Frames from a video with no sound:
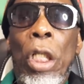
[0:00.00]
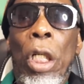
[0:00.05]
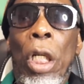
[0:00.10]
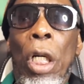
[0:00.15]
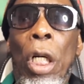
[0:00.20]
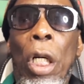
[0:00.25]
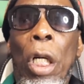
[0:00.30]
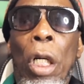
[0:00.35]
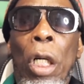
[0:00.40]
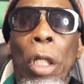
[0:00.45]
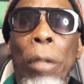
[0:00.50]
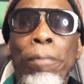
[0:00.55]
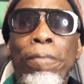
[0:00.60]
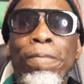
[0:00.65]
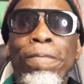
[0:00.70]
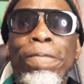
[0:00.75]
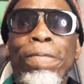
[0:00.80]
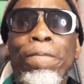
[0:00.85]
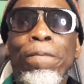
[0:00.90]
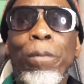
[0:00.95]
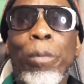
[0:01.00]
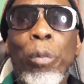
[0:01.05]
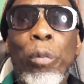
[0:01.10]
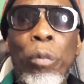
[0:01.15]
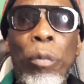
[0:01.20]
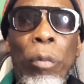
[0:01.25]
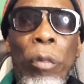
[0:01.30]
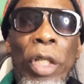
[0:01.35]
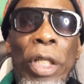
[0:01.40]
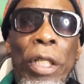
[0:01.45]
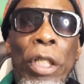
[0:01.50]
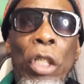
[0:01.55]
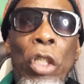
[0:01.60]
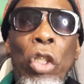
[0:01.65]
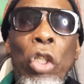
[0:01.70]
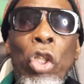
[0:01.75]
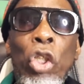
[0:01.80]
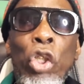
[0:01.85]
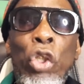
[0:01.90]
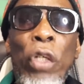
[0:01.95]

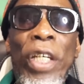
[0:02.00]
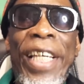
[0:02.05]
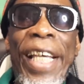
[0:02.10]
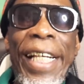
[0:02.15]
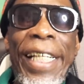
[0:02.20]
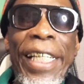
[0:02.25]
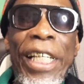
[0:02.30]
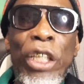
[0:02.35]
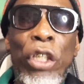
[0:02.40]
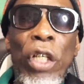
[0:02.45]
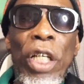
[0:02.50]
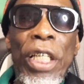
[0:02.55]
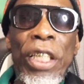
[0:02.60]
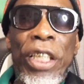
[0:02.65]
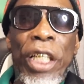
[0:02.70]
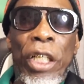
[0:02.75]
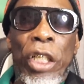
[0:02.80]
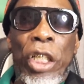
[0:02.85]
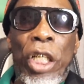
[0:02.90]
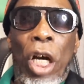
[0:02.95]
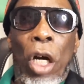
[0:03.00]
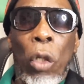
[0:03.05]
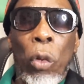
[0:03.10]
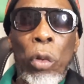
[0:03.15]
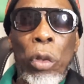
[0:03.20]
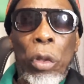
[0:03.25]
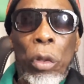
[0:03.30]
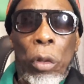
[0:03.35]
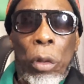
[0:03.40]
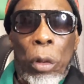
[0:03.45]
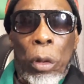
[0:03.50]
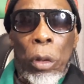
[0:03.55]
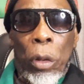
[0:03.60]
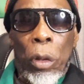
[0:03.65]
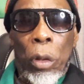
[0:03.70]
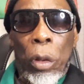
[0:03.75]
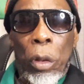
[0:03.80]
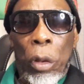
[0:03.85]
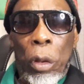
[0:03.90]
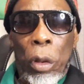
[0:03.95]
To get into Lizard Town,
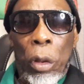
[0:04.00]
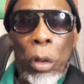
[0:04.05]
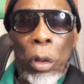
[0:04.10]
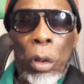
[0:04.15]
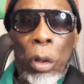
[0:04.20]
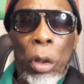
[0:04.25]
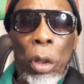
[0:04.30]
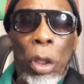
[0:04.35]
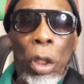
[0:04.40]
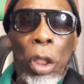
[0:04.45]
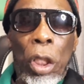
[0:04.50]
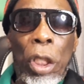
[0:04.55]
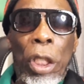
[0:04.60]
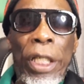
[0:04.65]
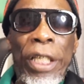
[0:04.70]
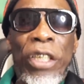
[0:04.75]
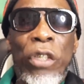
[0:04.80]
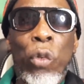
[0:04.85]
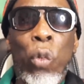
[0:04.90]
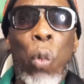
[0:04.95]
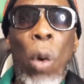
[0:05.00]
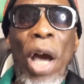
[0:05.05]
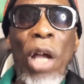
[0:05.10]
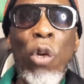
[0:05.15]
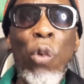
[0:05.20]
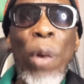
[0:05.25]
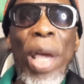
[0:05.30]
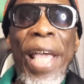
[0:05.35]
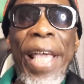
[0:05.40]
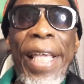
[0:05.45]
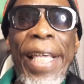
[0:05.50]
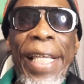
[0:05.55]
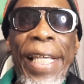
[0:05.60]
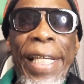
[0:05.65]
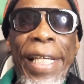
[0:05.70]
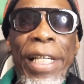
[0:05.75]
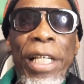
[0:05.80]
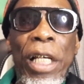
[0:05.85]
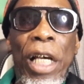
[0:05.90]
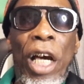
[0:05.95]
it's one way
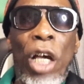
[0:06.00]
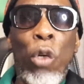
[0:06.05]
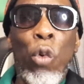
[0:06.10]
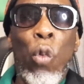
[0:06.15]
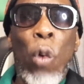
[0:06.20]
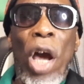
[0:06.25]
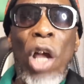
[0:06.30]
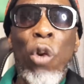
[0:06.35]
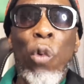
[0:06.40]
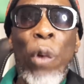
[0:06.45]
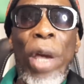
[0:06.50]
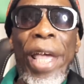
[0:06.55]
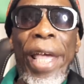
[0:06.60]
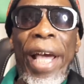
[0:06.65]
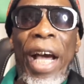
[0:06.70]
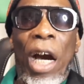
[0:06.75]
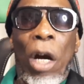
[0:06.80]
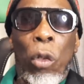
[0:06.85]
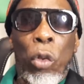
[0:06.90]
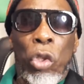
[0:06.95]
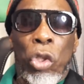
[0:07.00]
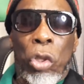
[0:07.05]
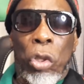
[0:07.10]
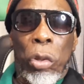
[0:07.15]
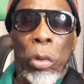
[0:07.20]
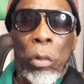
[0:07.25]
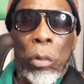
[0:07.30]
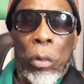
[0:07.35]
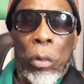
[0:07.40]
in and one way out.